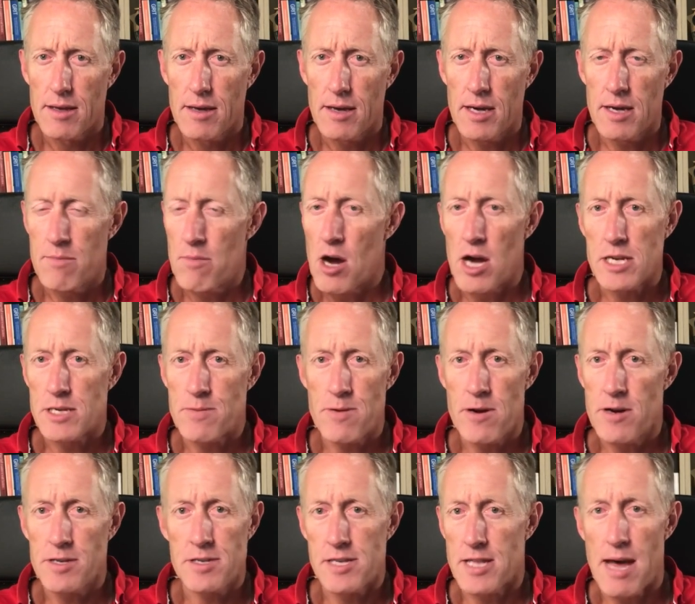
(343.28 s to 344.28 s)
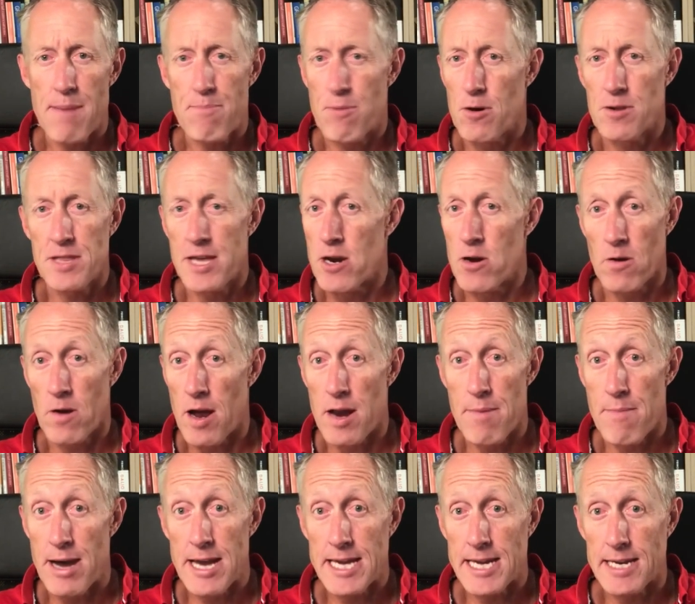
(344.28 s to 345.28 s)
In my experience, at that point, they're not going to
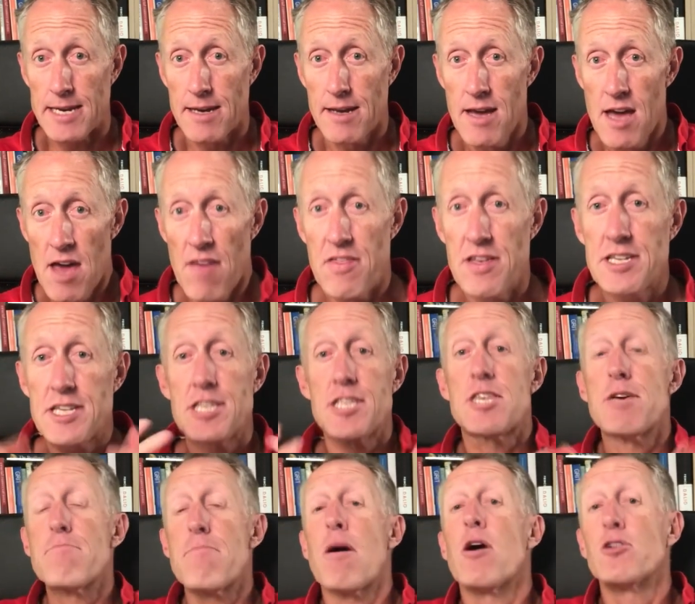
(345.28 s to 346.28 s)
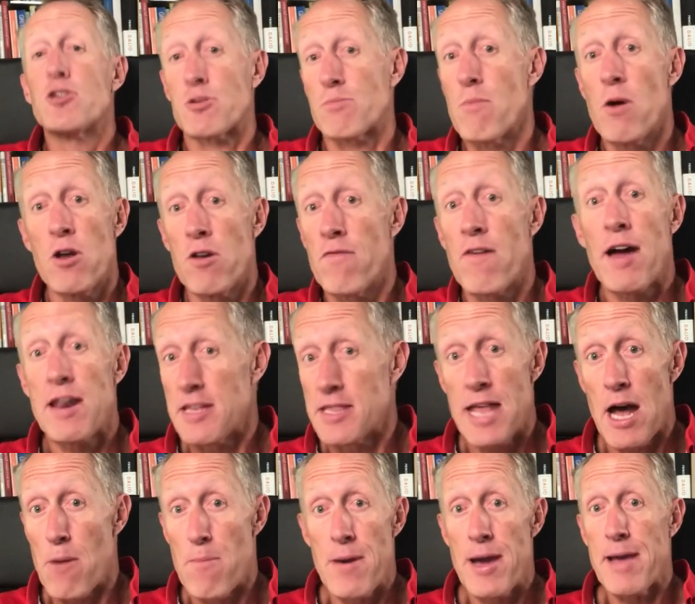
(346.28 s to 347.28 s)
make it. This is the most motivated
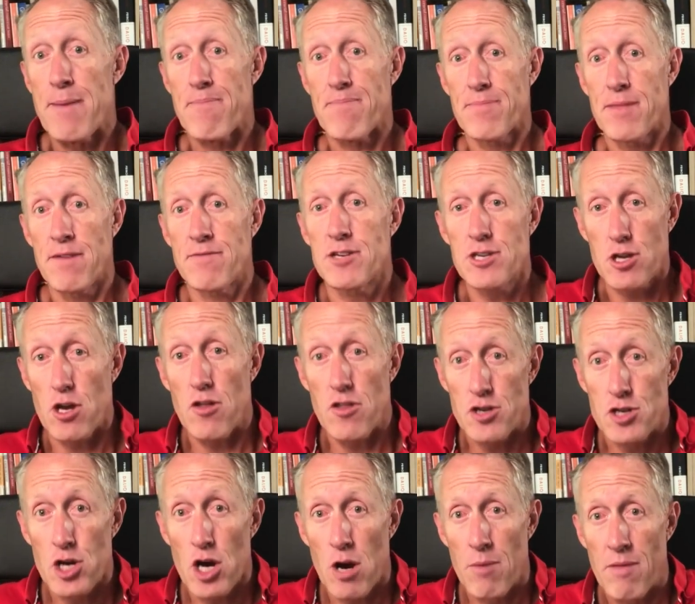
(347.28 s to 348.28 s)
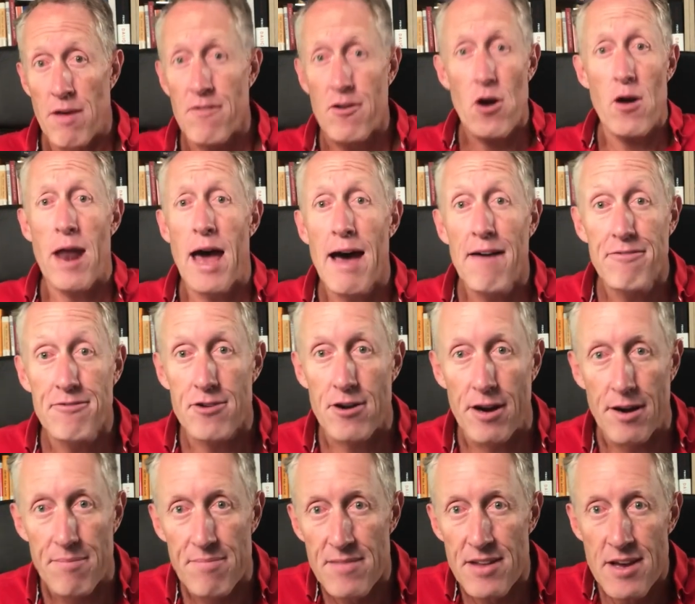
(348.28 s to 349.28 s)
they'll be. They've just got the job. They've gone after it.
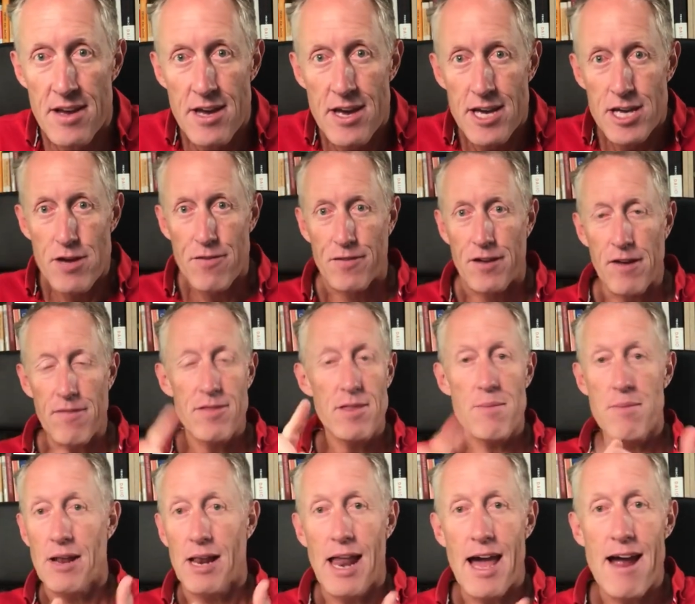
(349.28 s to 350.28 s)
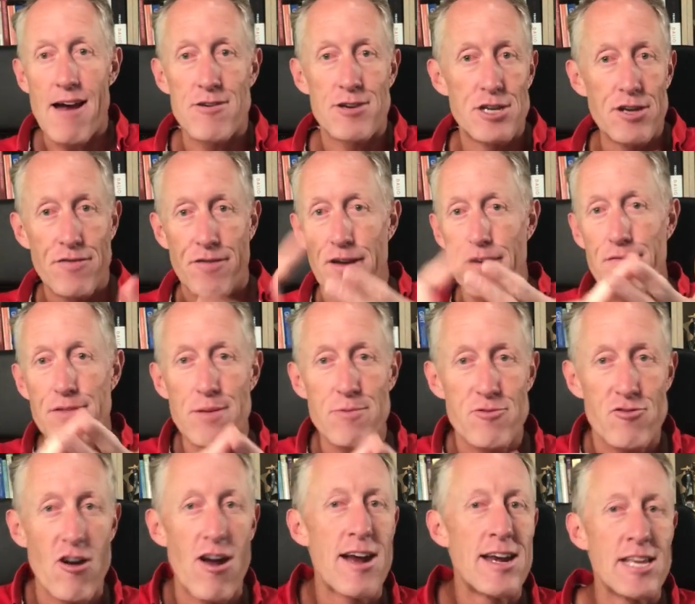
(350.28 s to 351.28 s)
You've given them clarity. You've given them
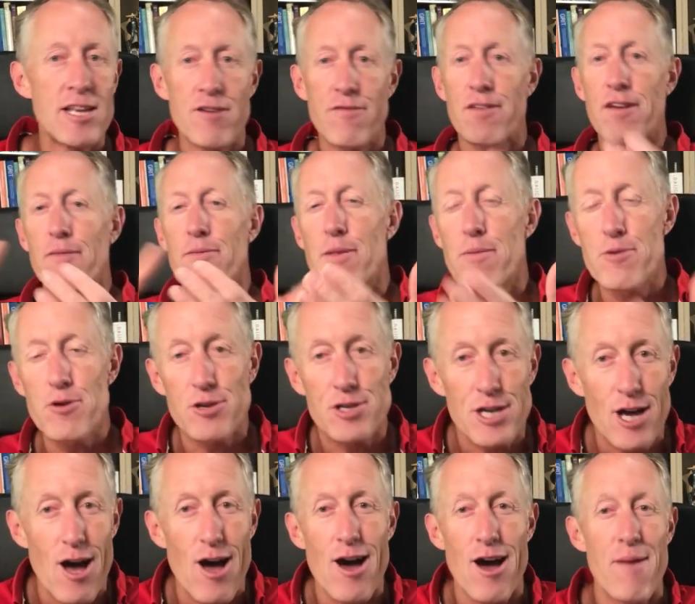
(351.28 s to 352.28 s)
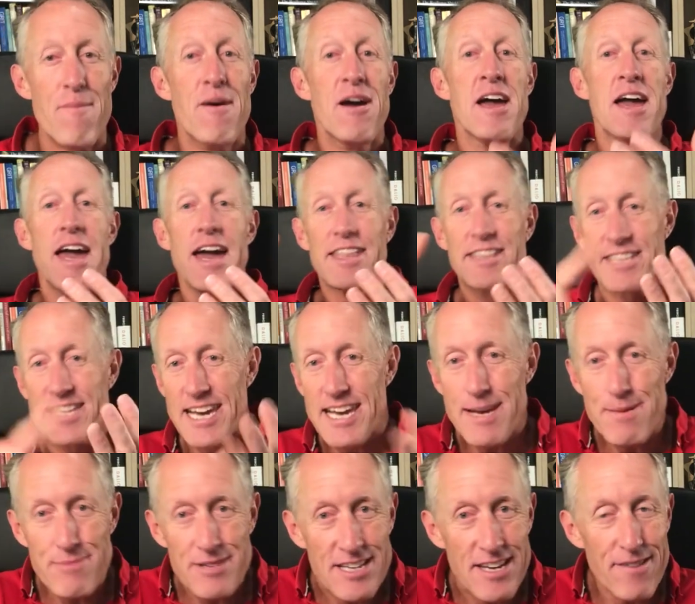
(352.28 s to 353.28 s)
training. You've given them your time.
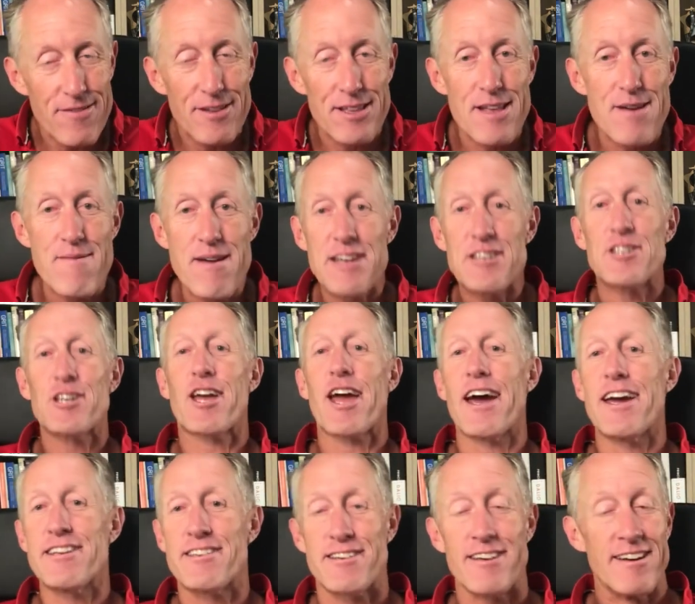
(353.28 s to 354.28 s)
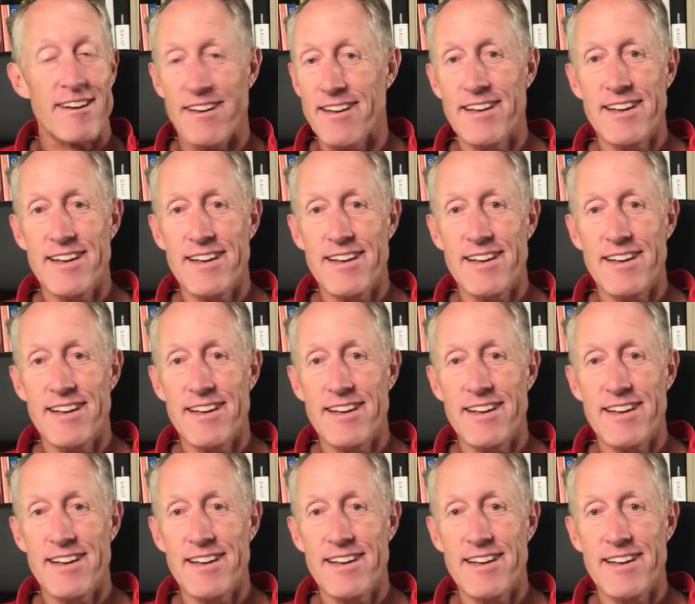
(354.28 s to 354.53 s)
Team's given them education.